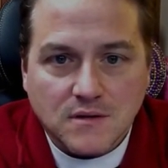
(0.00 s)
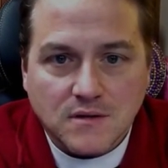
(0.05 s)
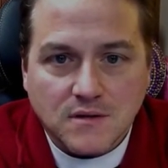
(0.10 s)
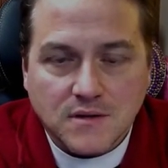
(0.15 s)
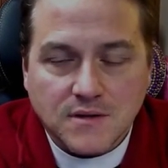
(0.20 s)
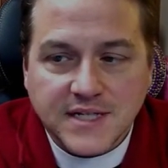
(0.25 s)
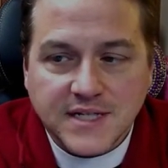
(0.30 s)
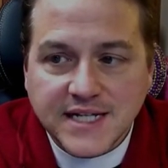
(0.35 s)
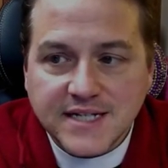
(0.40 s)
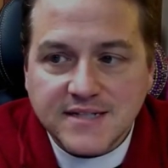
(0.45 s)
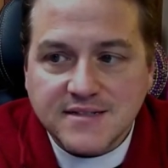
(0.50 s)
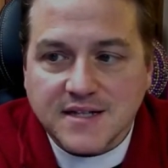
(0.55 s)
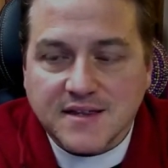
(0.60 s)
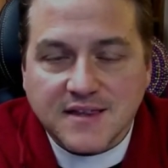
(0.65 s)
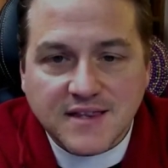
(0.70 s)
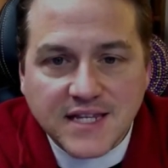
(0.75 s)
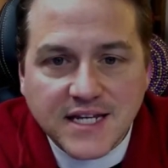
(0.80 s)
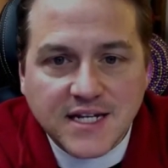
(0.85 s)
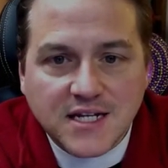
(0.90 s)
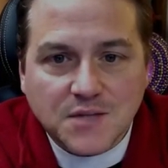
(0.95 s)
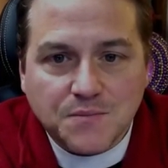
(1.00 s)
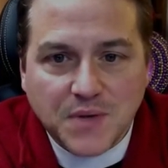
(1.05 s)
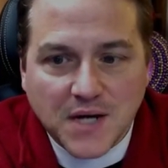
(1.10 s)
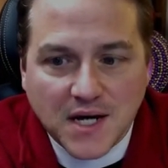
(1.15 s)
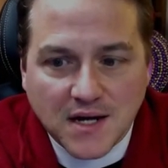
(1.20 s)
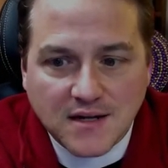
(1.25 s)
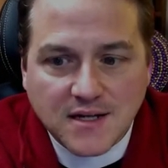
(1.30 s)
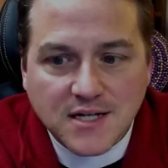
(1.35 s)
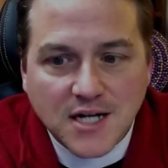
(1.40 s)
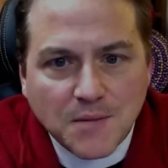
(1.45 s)
need to think
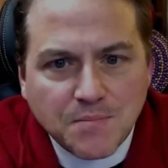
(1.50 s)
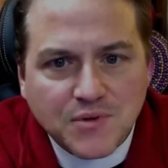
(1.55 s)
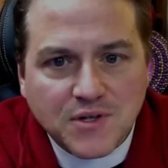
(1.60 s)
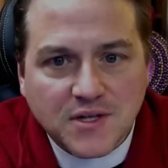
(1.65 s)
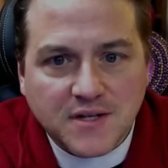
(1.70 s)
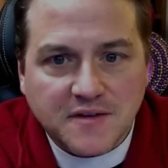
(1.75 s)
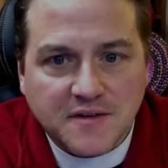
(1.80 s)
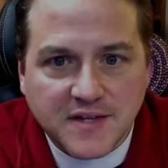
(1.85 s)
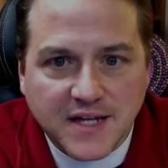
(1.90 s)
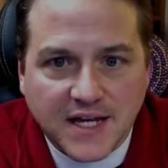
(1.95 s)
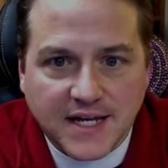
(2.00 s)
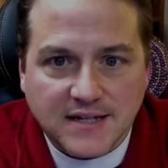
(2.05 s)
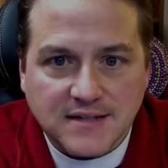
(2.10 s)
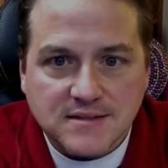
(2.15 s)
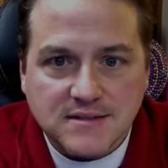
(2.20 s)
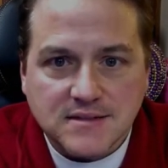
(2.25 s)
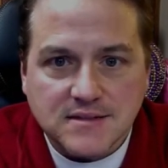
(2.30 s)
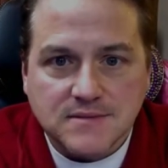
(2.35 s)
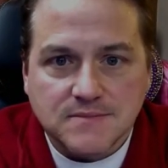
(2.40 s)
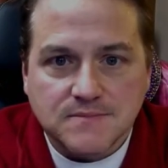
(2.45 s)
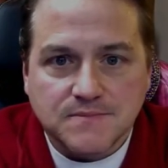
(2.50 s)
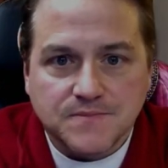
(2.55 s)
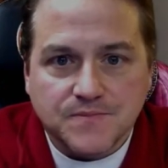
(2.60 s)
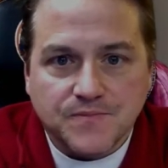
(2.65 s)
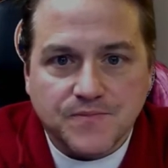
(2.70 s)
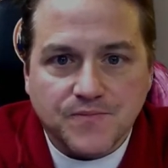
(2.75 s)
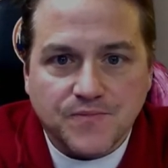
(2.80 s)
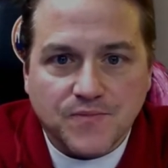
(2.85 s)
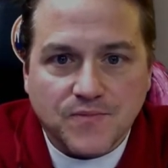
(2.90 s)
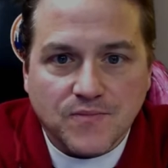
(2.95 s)
about a couple of things.
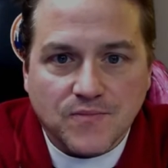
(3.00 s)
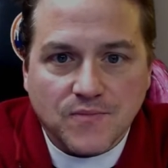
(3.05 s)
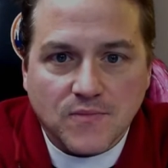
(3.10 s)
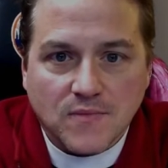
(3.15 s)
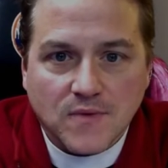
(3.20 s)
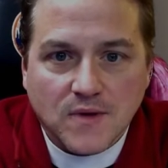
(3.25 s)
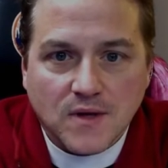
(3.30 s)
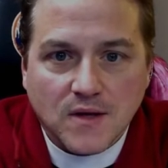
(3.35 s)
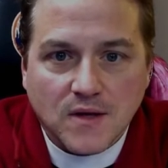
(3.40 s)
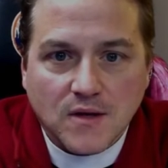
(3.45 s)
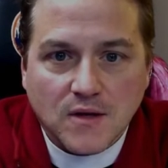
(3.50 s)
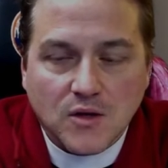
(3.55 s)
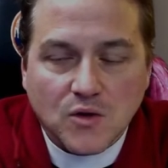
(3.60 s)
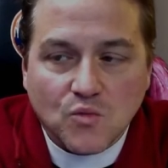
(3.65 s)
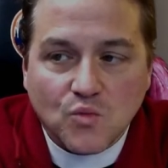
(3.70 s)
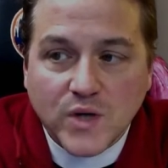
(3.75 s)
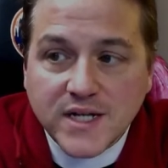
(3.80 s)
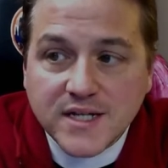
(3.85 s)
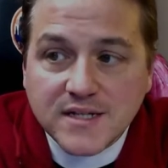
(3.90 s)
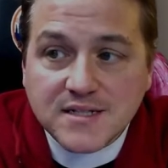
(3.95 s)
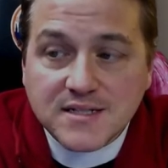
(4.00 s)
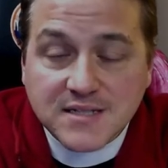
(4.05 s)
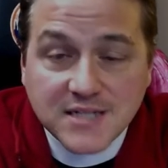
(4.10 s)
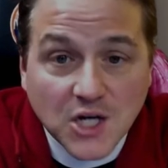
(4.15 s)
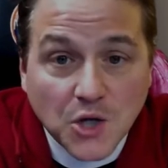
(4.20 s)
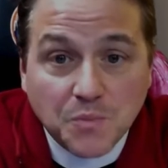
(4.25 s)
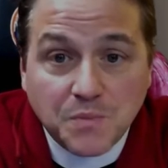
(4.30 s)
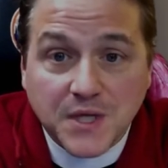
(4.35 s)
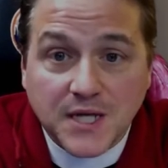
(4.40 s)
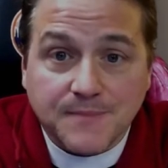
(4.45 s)
We need to
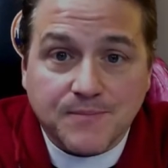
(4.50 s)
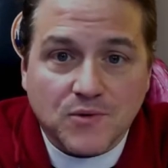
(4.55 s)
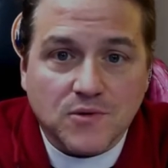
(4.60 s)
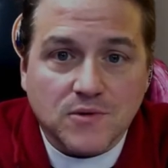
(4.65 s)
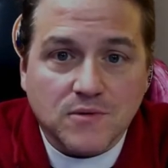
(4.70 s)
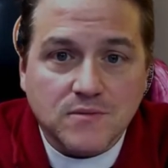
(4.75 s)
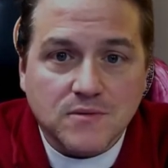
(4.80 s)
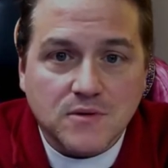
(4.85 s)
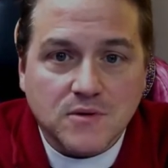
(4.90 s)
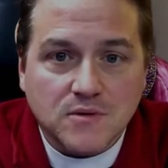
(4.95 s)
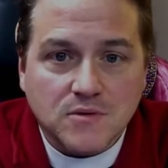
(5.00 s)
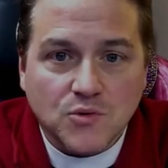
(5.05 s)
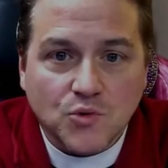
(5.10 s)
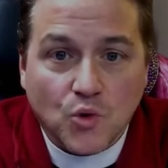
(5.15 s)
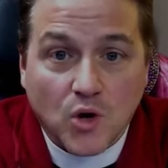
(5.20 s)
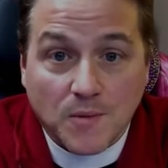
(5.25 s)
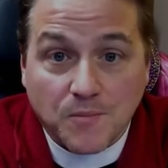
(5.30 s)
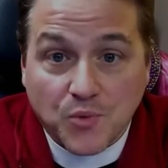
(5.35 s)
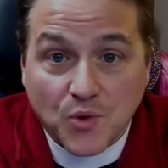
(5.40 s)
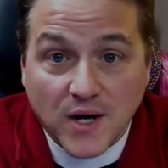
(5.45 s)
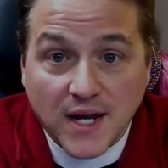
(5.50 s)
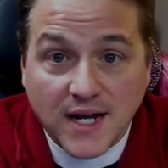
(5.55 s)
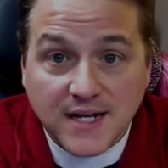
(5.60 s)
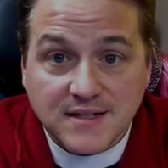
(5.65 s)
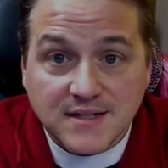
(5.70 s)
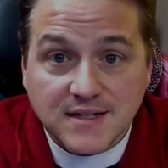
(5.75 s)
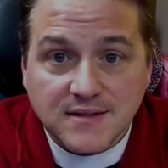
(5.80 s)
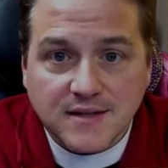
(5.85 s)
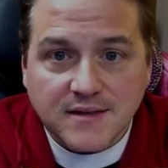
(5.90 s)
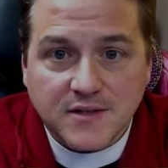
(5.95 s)
tell people who are
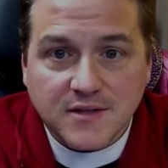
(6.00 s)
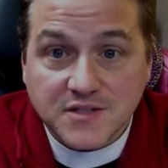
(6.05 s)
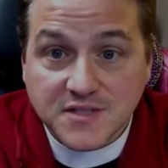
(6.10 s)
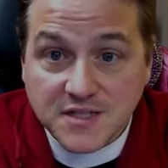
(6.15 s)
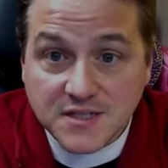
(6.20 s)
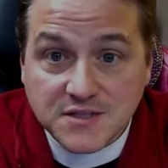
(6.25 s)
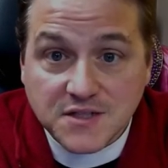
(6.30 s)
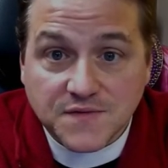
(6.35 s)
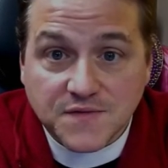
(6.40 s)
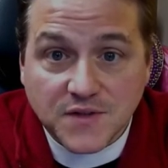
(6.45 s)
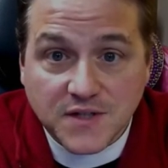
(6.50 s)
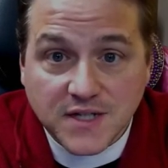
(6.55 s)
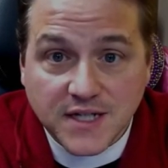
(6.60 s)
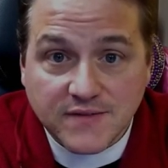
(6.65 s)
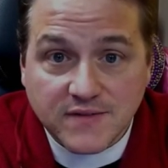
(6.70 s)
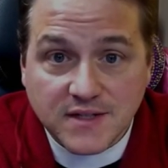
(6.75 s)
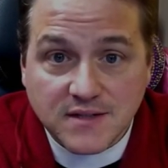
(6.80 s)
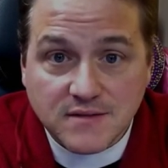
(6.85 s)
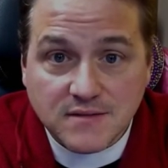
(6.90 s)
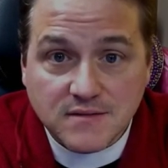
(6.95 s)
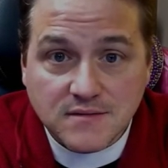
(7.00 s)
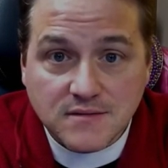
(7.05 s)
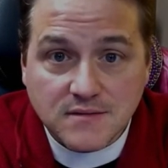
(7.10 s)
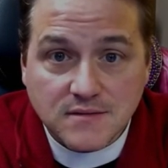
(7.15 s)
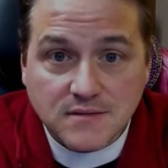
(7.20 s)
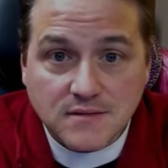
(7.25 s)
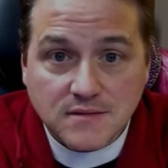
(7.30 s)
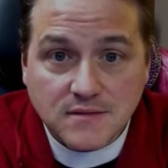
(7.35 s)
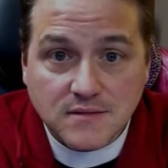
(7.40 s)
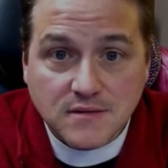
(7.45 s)
pregnant that their sins are forgiven.
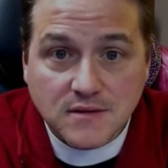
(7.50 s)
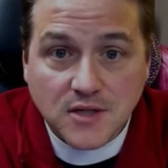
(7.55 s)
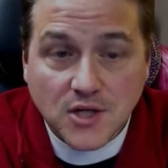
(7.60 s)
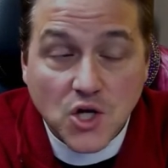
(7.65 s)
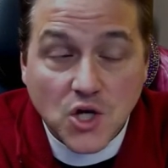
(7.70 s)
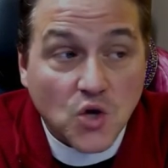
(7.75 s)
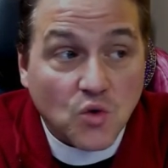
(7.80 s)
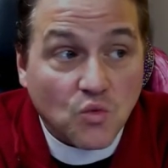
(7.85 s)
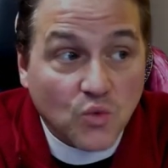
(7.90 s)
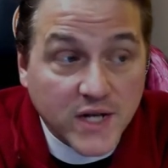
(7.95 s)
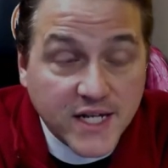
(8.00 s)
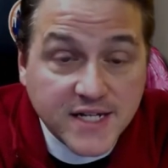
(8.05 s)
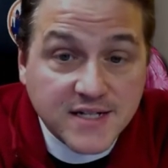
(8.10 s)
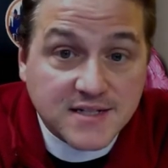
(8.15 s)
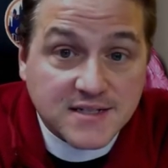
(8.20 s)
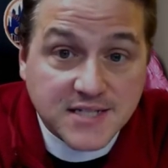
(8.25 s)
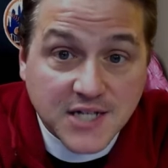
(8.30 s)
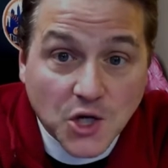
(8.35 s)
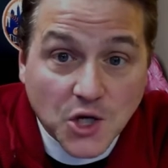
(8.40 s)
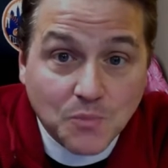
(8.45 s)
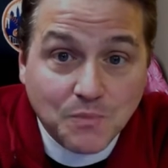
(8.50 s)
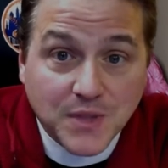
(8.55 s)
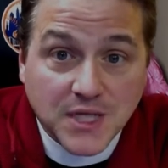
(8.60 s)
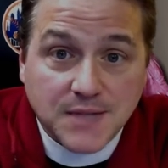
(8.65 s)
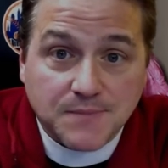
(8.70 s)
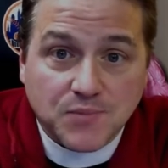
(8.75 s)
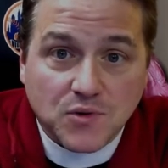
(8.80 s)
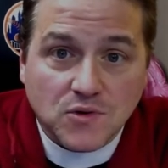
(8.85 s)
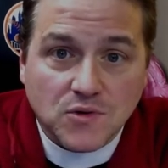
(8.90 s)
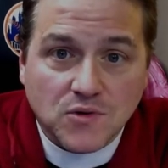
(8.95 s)
We need to tell
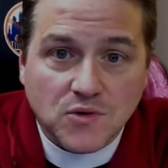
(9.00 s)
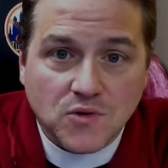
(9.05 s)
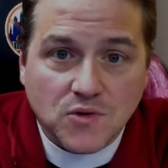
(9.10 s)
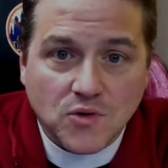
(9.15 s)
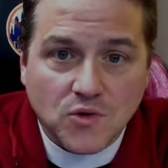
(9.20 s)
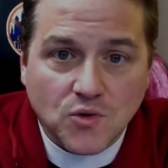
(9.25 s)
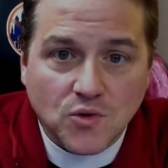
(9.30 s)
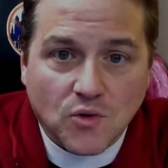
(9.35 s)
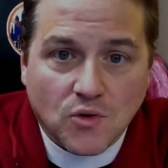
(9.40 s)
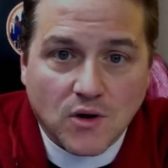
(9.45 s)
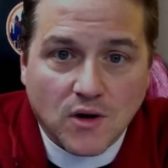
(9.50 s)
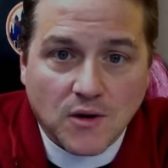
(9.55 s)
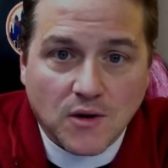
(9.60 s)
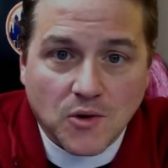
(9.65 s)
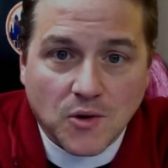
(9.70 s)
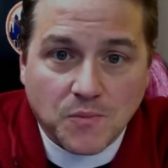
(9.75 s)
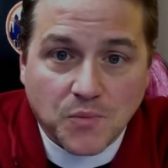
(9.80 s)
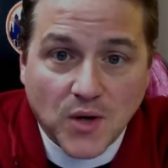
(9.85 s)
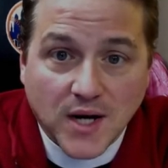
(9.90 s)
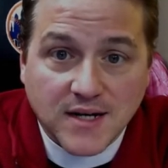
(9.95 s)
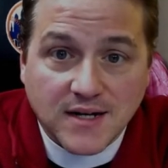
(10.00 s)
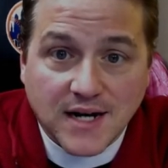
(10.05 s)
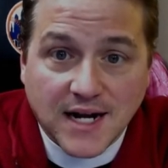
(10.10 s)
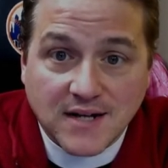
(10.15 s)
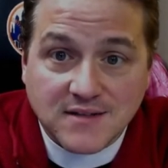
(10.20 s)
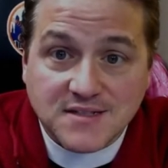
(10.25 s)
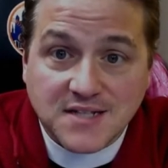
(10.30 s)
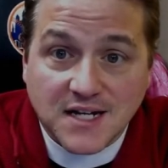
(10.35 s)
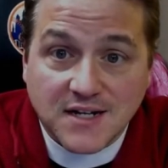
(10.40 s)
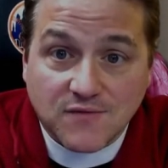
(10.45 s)
people who are, are pregnant
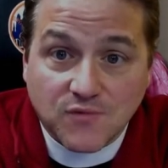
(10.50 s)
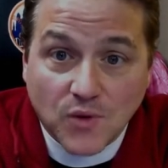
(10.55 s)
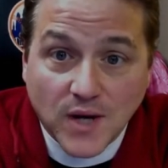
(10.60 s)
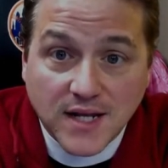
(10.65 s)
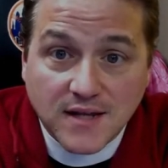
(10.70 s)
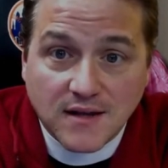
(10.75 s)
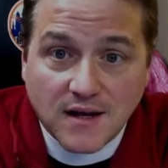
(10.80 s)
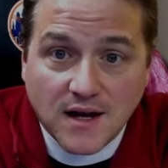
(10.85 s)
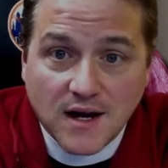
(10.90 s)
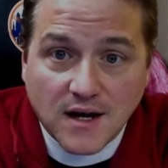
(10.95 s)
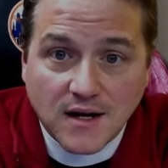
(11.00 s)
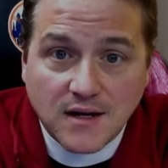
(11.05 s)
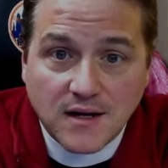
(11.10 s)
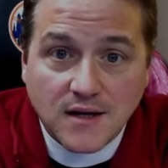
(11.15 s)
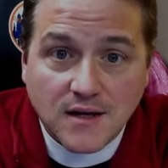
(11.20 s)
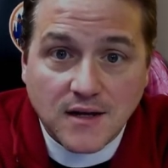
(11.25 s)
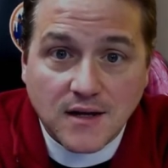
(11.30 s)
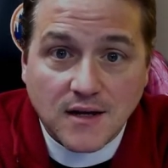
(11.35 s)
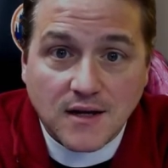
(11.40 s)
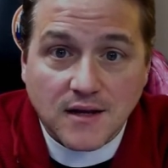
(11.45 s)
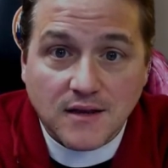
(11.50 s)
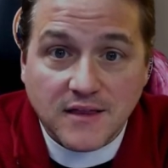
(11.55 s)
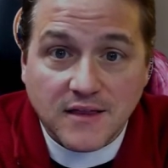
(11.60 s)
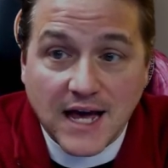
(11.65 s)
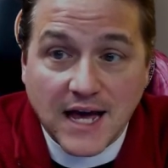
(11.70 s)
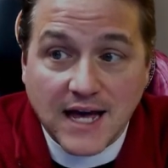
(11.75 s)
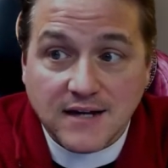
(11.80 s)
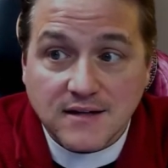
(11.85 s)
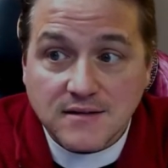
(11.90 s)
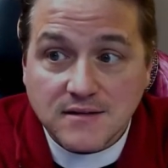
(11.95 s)
outside of redlock
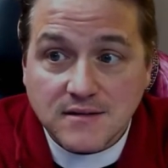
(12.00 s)
that